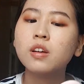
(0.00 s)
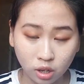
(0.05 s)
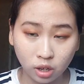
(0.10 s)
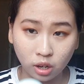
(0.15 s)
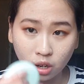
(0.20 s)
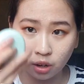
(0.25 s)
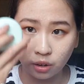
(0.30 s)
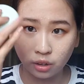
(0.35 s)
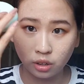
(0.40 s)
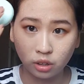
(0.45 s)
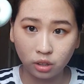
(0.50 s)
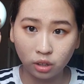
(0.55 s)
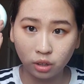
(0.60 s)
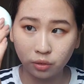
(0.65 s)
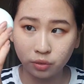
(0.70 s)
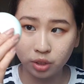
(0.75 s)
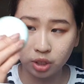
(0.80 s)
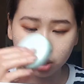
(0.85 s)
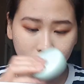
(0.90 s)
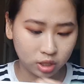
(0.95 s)
I
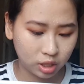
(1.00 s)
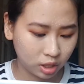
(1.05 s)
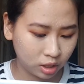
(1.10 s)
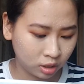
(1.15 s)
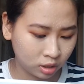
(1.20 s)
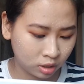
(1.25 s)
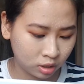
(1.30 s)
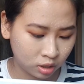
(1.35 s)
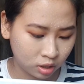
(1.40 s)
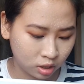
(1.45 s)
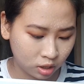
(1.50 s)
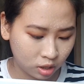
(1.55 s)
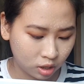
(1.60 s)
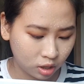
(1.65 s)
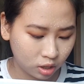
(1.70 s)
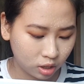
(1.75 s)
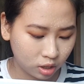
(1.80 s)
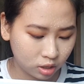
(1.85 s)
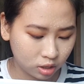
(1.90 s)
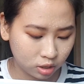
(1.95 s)
love this thing.
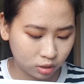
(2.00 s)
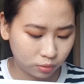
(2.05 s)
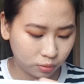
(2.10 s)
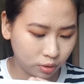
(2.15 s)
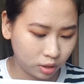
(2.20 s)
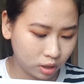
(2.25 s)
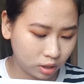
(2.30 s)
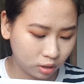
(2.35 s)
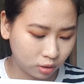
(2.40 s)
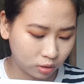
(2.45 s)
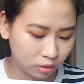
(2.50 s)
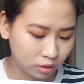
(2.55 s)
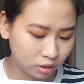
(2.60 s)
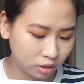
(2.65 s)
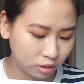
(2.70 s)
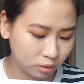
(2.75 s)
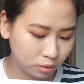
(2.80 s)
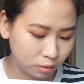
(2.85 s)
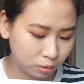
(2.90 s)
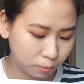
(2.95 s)
Innisfree
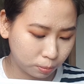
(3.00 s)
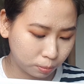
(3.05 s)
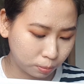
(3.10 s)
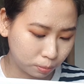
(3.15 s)
oil,